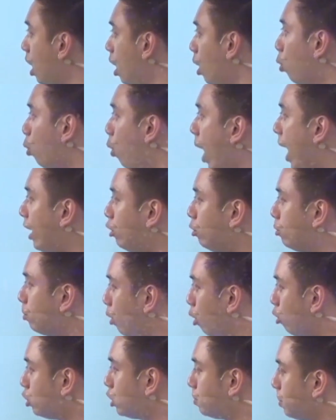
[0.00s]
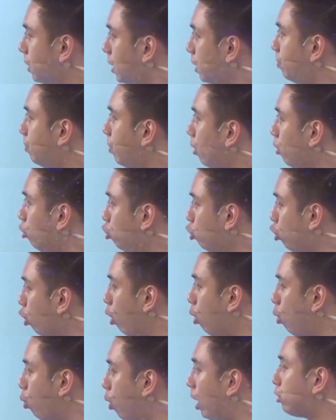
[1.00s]
why do most people
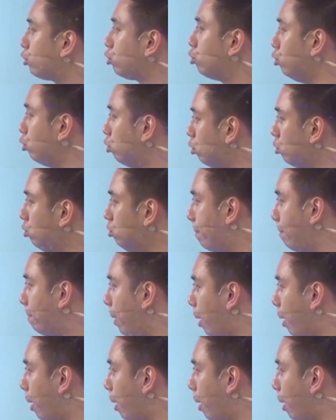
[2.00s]
know what to do,